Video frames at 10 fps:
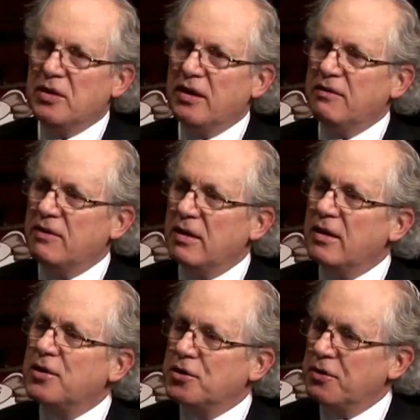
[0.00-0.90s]
have a
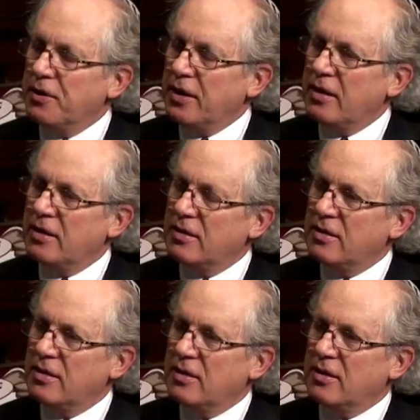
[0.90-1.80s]
luxury
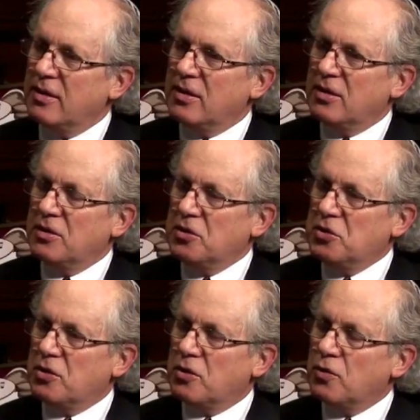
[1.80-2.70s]
that
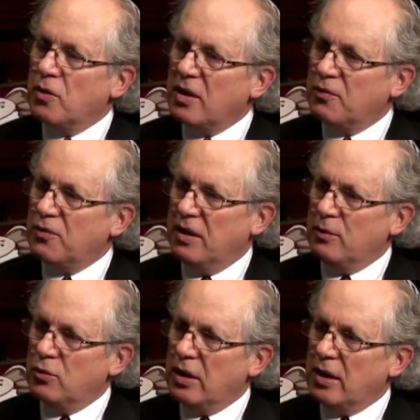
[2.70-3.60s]
you grew up with
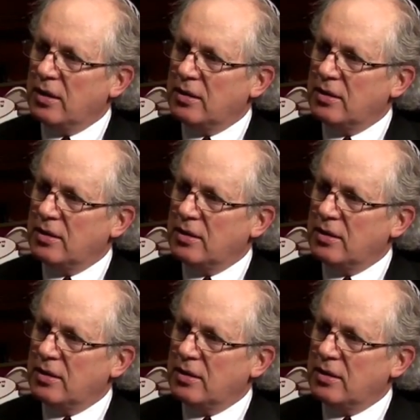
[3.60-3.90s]
emuna.